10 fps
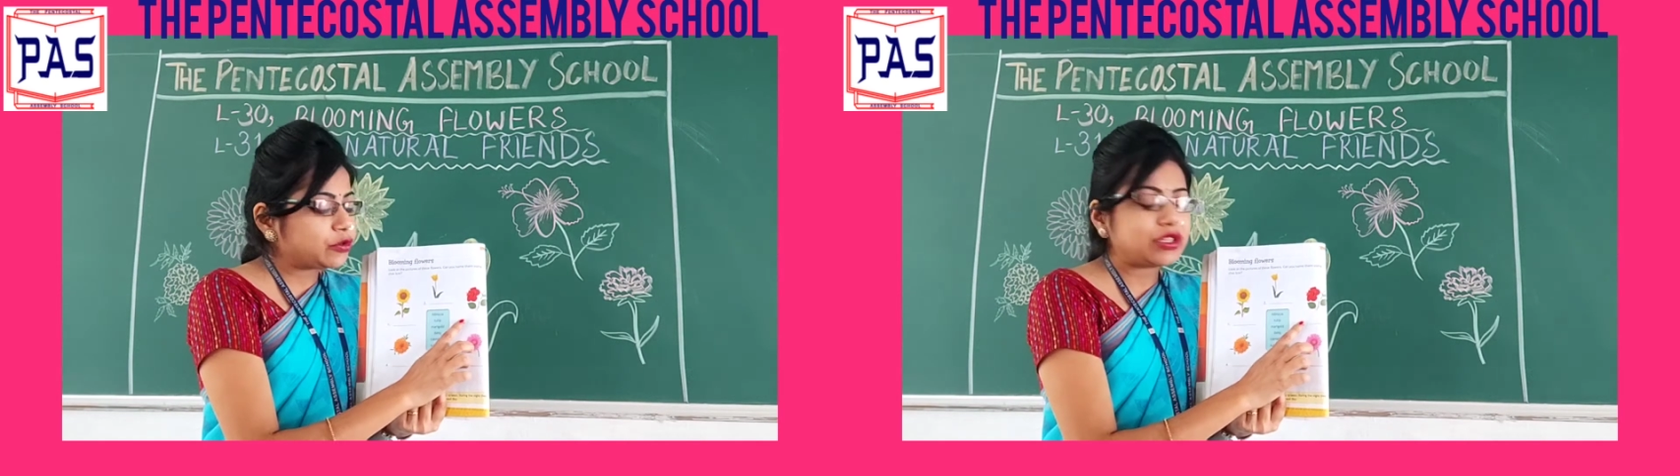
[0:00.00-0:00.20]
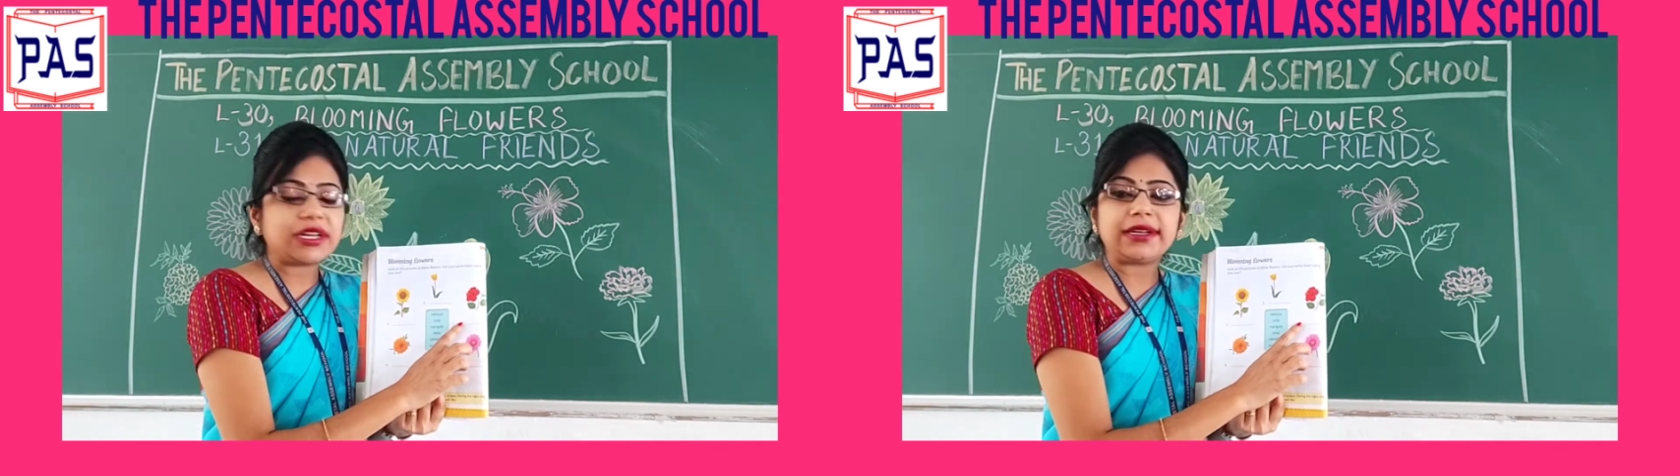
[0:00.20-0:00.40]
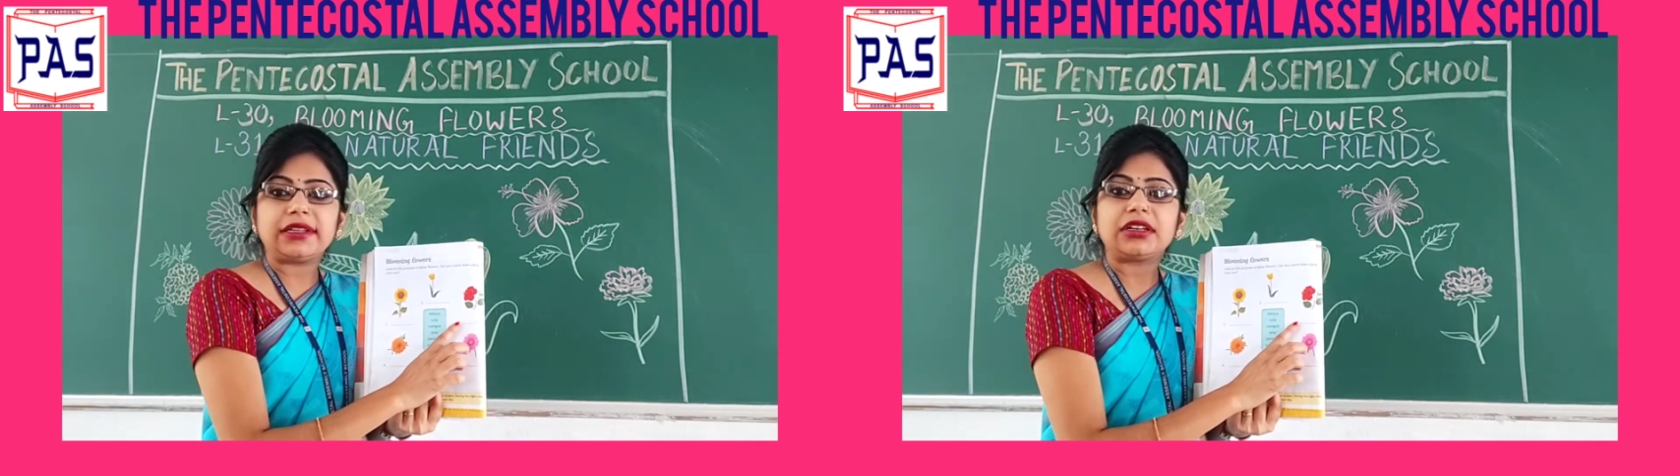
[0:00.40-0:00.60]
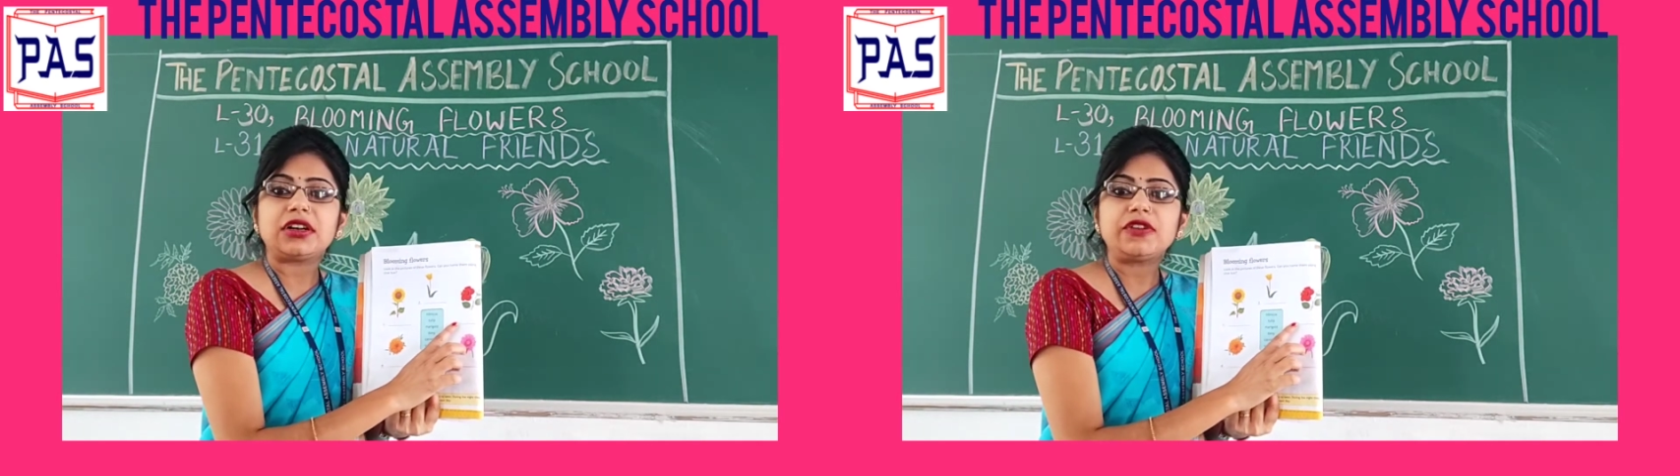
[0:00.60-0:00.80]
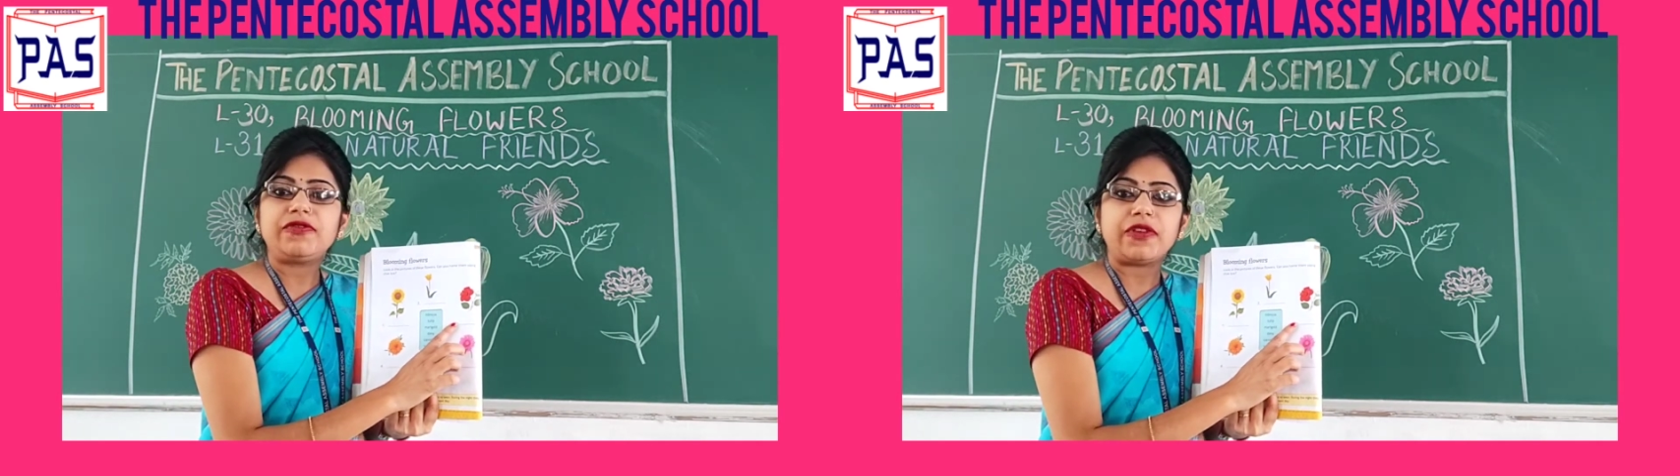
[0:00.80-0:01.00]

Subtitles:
to the third